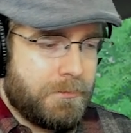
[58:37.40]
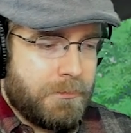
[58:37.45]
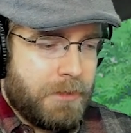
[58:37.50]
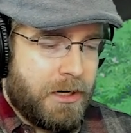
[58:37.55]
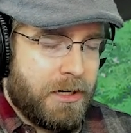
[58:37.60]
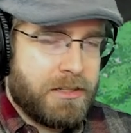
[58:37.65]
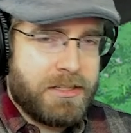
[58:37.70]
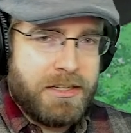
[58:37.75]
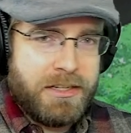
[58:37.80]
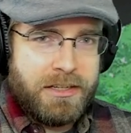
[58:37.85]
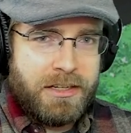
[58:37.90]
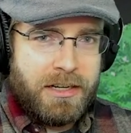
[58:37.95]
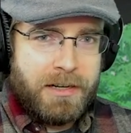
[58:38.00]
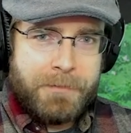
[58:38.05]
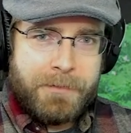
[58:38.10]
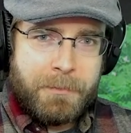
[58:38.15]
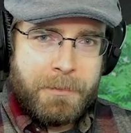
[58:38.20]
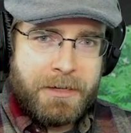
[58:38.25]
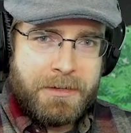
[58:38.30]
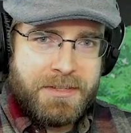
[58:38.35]
on and
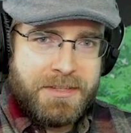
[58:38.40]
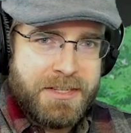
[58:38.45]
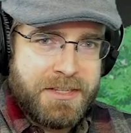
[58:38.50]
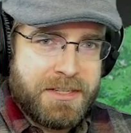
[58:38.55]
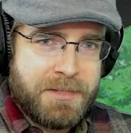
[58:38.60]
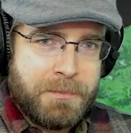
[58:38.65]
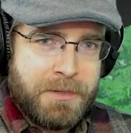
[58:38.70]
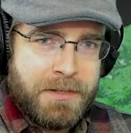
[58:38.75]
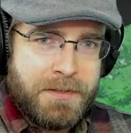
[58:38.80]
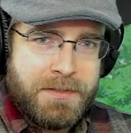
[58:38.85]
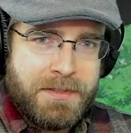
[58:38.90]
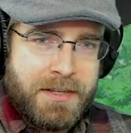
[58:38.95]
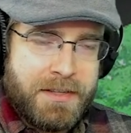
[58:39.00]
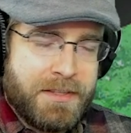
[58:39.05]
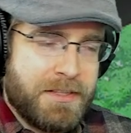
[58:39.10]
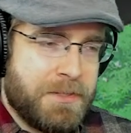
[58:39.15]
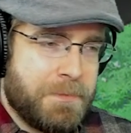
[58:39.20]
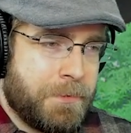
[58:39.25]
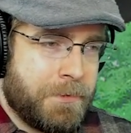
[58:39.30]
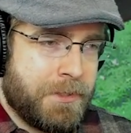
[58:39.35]
off about 6 months at
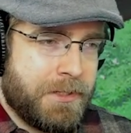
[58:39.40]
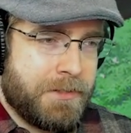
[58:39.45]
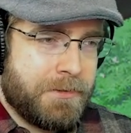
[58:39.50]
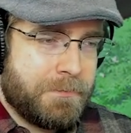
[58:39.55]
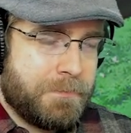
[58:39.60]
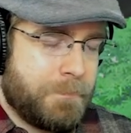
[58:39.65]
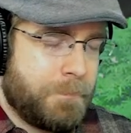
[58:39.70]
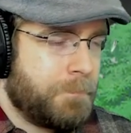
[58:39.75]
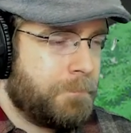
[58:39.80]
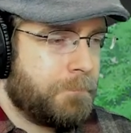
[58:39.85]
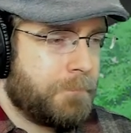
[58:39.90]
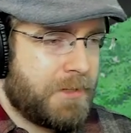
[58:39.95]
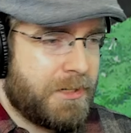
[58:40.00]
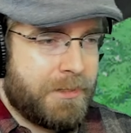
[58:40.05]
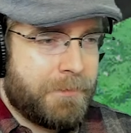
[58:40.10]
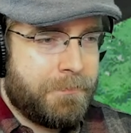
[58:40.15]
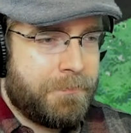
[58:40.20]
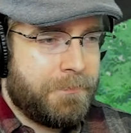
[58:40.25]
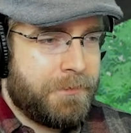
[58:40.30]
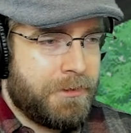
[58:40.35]
this point, and
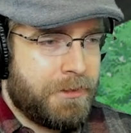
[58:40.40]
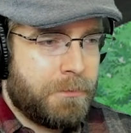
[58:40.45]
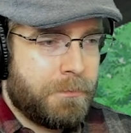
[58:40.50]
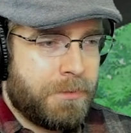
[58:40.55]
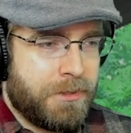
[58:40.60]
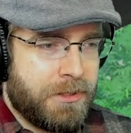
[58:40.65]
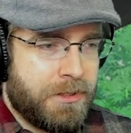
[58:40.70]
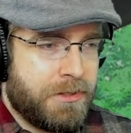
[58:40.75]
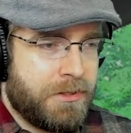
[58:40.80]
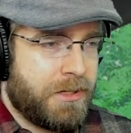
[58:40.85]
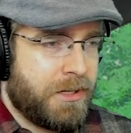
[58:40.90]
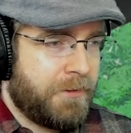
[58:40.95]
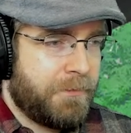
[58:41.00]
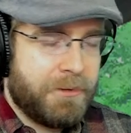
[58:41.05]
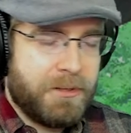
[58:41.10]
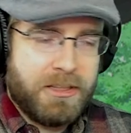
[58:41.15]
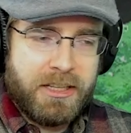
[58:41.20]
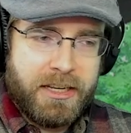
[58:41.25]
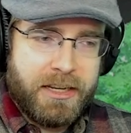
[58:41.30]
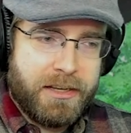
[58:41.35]
I'm feeling pretty good. I
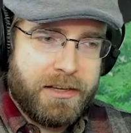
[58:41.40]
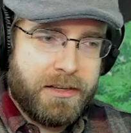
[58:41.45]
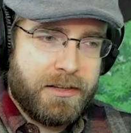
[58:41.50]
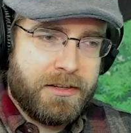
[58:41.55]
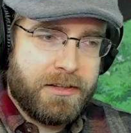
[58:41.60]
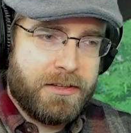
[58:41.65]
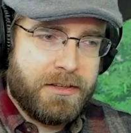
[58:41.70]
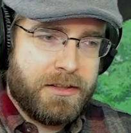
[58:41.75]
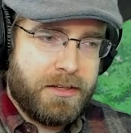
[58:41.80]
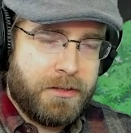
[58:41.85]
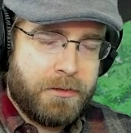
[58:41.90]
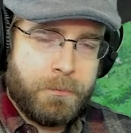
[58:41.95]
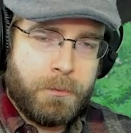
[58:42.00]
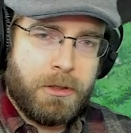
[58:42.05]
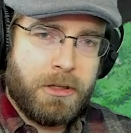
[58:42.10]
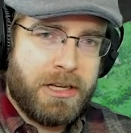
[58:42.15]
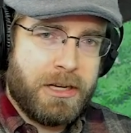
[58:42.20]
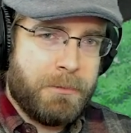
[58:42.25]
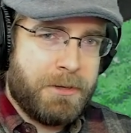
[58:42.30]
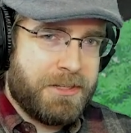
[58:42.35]
feel like there
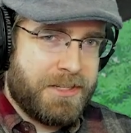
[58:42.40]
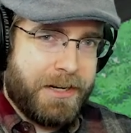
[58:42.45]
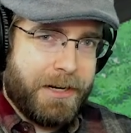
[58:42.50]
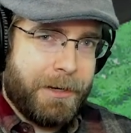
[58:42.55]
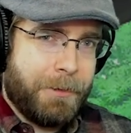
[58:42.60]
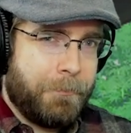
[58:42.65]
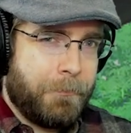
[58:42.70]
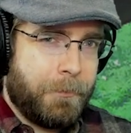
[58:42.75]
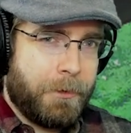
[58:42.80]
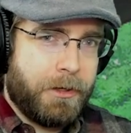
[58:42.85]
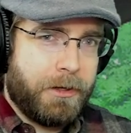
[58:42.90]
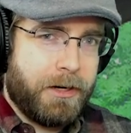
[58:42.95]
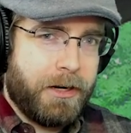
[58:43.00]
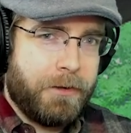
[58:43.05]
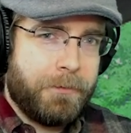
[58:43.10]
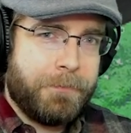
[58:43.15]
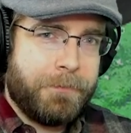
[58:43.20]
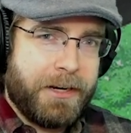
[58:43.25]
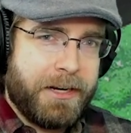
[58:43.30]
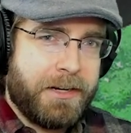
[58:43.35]
will come a time where
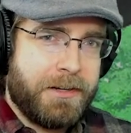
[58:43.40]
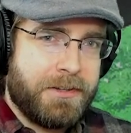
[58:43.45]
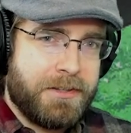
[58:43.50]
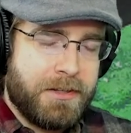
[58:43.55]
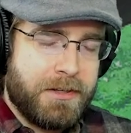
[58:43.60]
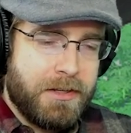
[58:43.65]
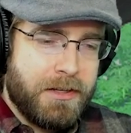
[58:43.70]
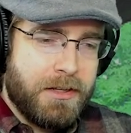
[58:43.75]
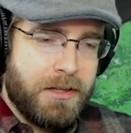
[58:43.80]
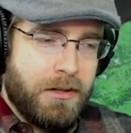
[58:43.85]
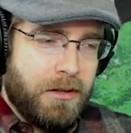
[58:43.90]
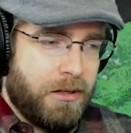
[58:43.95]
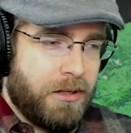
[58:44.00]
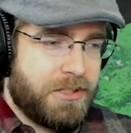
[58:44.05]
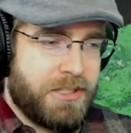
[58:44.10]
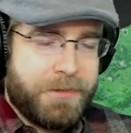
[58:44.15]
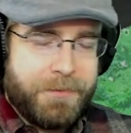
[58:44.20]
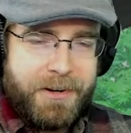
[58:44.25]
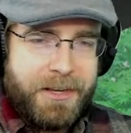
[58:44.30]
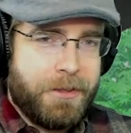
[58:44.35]
I'll
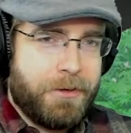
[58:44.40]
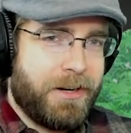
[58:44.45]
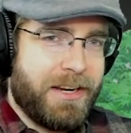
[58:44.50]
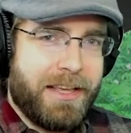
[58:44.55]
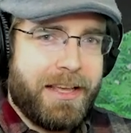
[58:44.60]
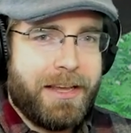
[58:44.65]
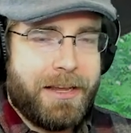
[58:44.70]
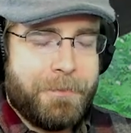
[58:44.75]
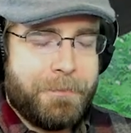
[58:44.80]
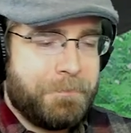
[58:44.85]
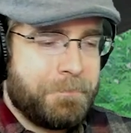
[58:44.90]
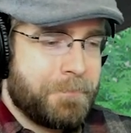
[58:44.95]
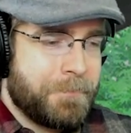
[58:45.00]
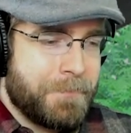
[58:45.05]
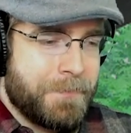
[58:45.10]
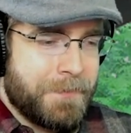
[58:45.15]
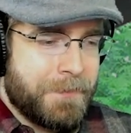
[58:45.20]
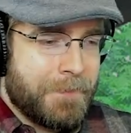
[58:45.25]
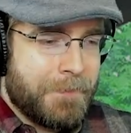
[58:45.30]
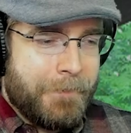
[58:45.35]
just find the right game.
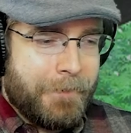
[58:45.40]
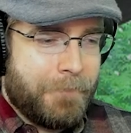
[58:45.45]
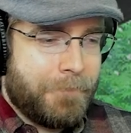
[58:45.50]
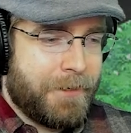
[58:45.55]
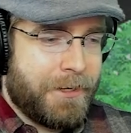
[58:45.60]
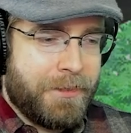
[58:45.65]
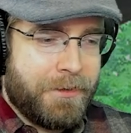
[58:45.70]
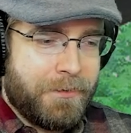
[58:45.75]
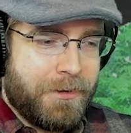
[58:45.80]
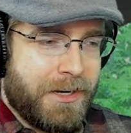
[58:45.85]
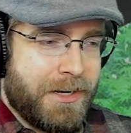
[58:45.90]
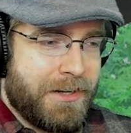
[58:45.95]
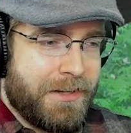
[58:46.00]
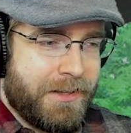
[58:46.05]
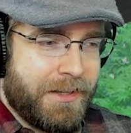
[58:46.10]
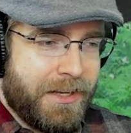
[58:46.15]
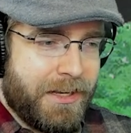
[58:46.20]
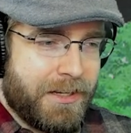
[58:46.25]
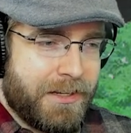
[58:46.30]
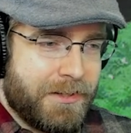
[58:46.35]
I'll find the right
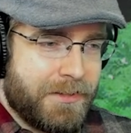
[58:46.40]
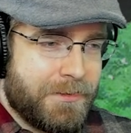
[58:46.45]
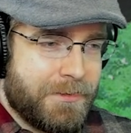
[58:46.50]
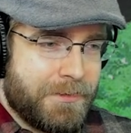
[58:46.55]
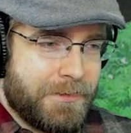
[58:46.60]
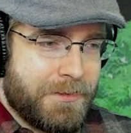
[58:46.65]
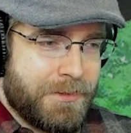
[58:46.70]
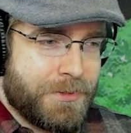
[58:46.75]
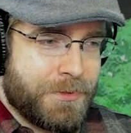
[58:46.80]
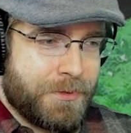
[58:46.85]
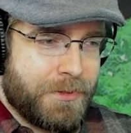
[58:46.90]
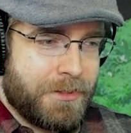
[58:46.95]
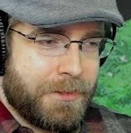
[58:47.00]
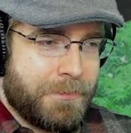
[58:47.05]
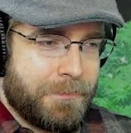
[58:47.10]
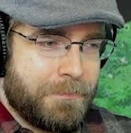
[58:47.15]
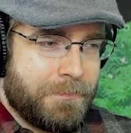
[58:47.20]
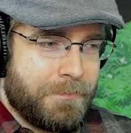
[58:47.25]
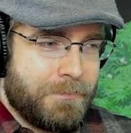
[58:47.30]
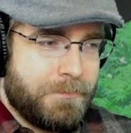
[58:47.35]
like sort
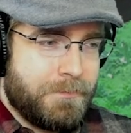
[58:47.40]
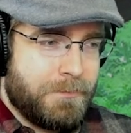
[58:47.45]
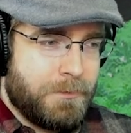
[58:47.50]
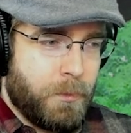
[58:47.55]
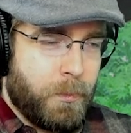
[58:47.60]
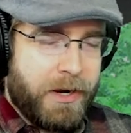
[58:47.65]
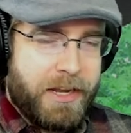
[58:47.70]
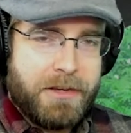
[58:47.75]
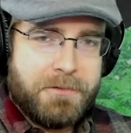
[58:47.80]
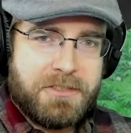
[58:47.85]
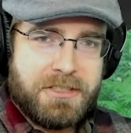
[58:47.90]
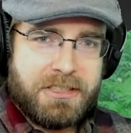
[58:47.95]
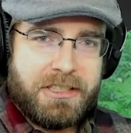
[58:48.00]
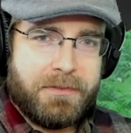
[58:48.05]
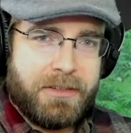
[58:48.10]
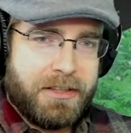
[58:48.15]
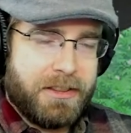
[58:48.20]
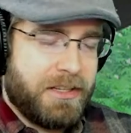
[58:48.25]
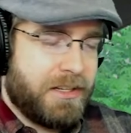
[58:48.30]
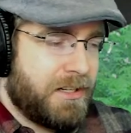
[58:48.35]
of way of
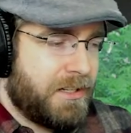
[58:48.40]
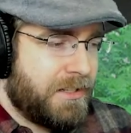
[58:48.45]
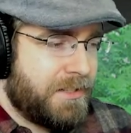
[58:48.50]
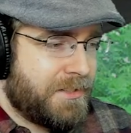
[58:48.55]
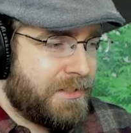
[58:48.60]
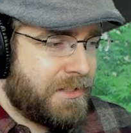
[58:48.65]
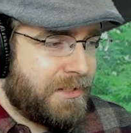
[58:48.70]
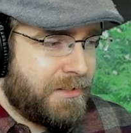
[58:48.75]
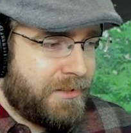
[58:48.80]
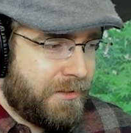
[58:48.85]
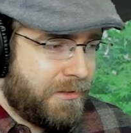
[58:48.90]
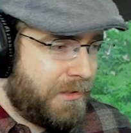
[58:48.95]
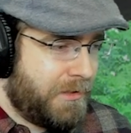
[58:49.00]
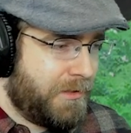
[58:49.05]
delivering the content.